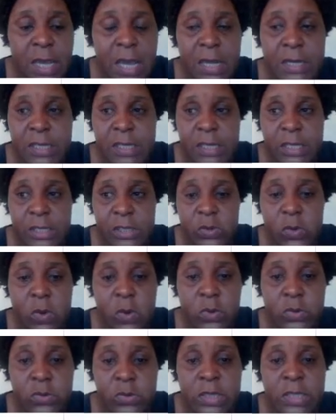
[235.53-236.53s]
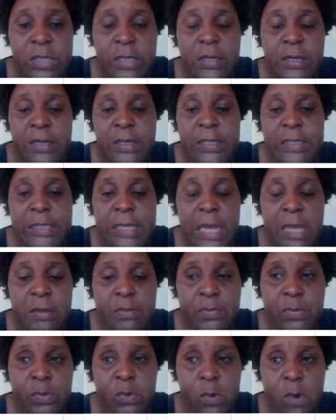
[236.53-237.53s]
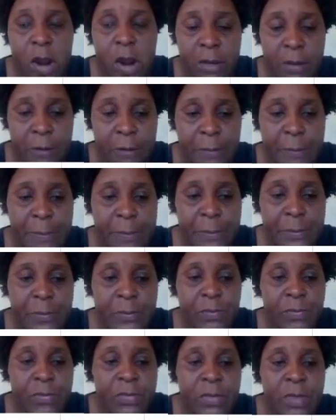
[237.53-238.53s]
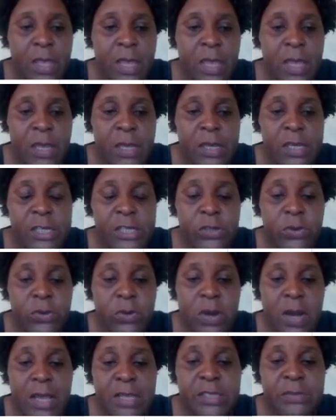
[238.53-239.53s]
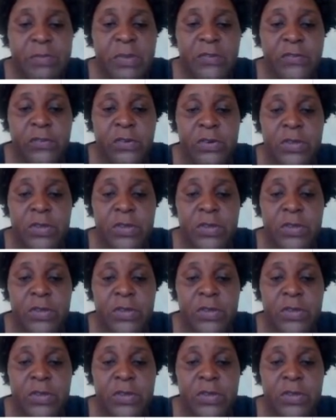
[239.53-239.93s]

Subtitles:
and it is called type 1. It occurs before